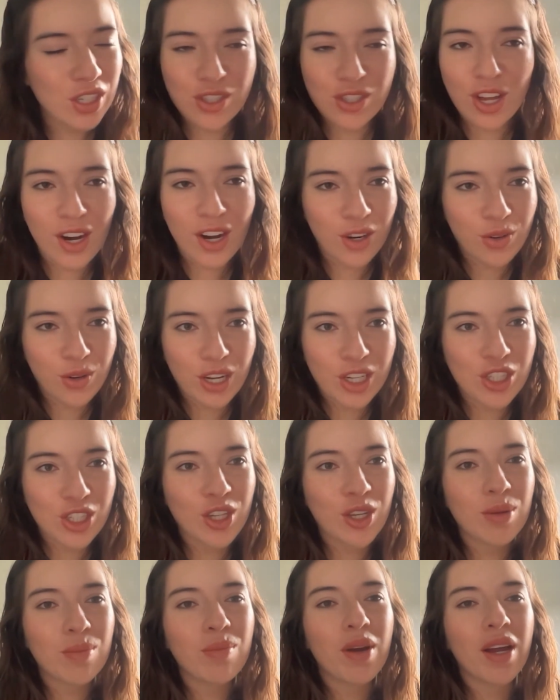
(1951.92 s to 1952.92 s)

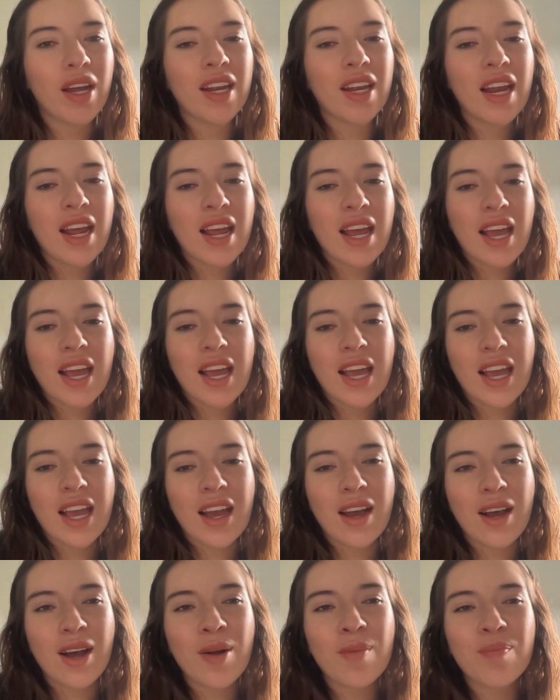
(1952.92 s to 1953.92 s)
question, but
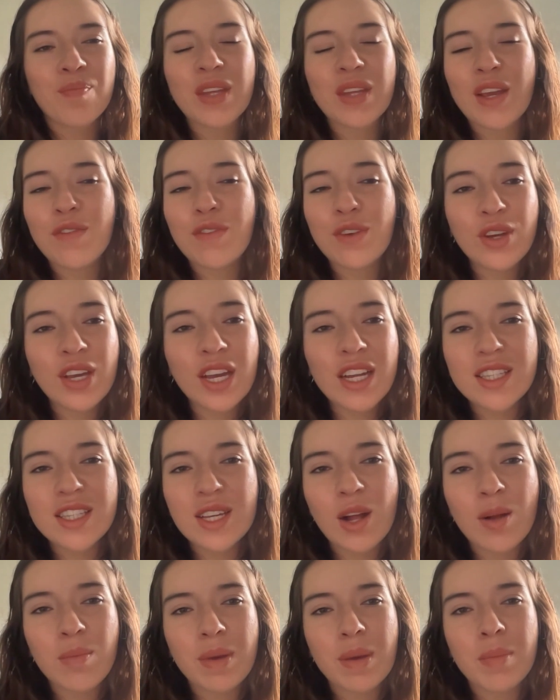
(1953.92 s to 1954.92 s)
if you can
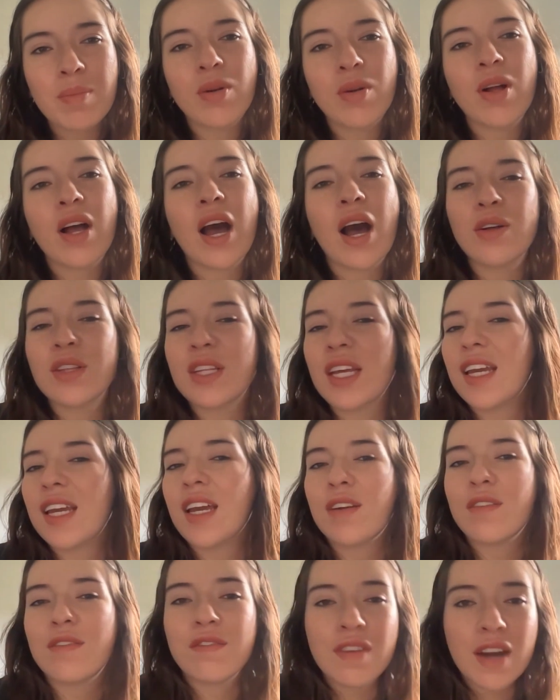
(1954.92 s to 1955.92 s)
tell people how they
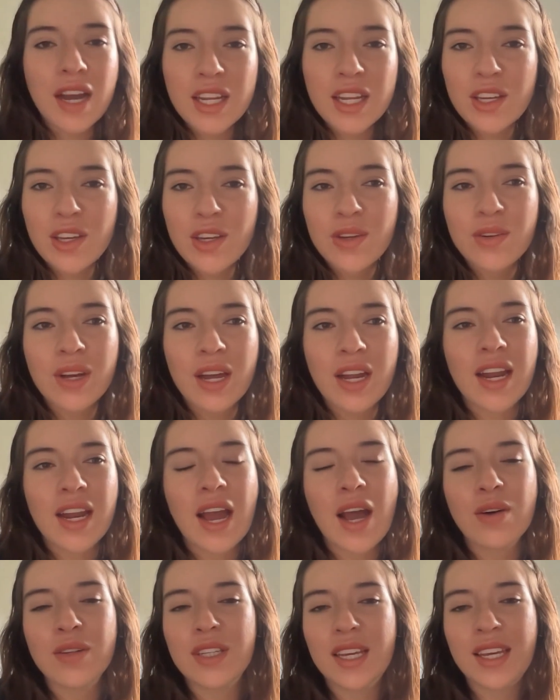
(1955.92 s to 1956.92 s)
can find you and
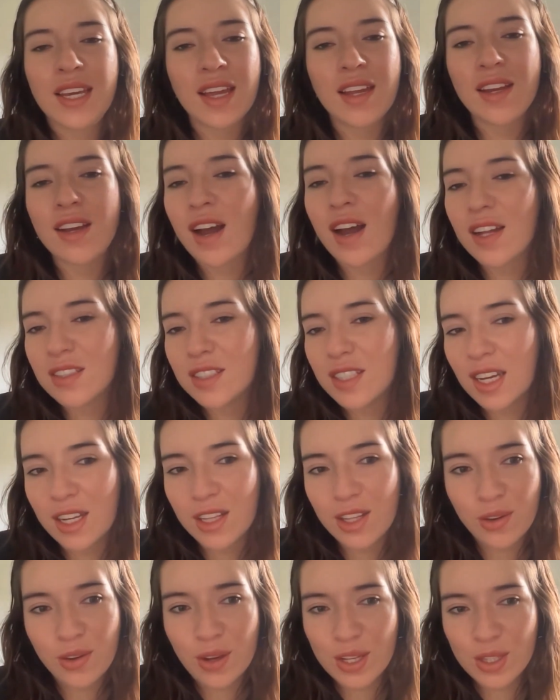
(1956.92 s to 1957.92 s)
how they can
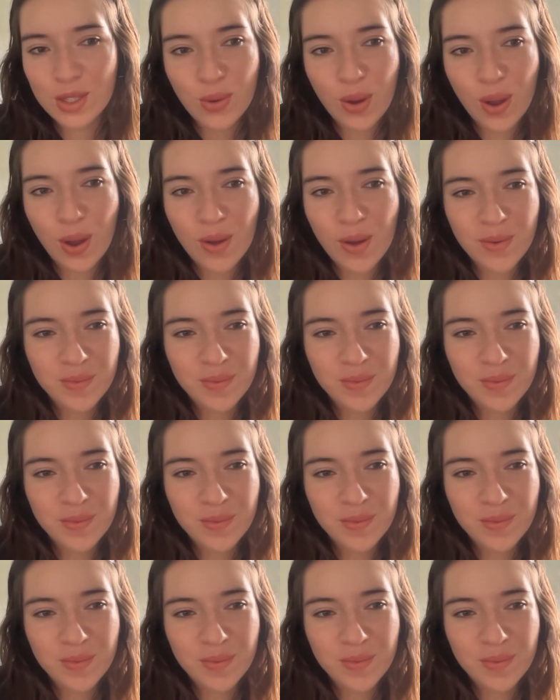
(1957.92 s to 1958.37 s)
contact you as well.